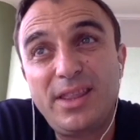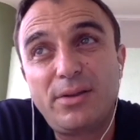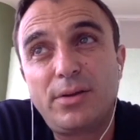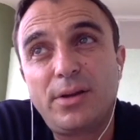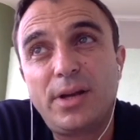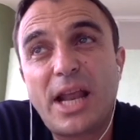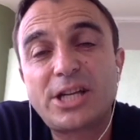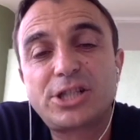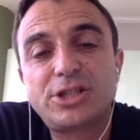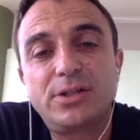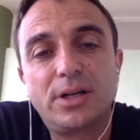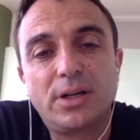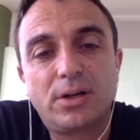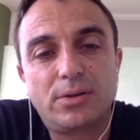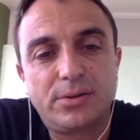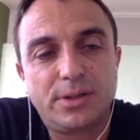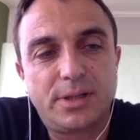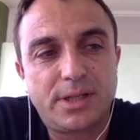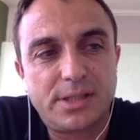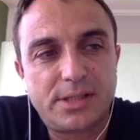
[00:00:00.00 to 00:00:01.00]
national
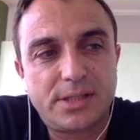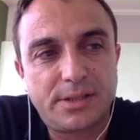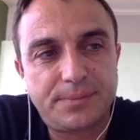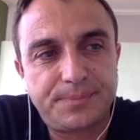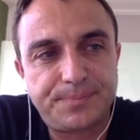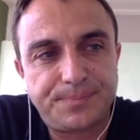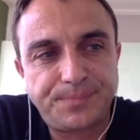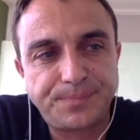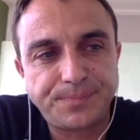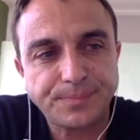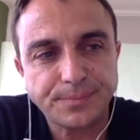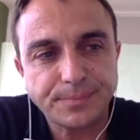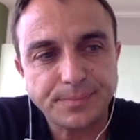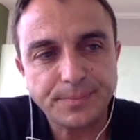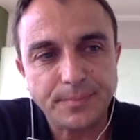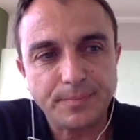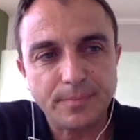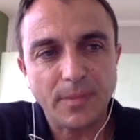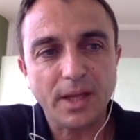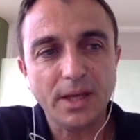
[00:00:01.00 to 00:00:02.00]
context.
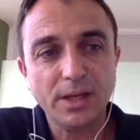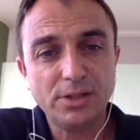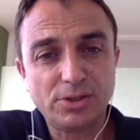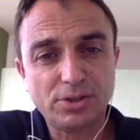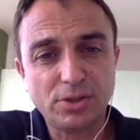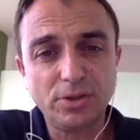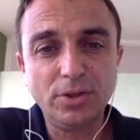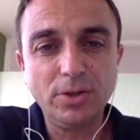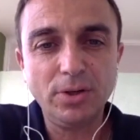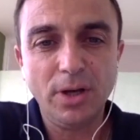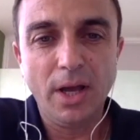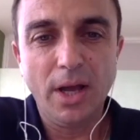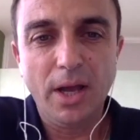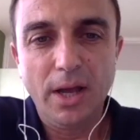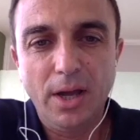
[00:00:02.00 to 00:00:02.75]
So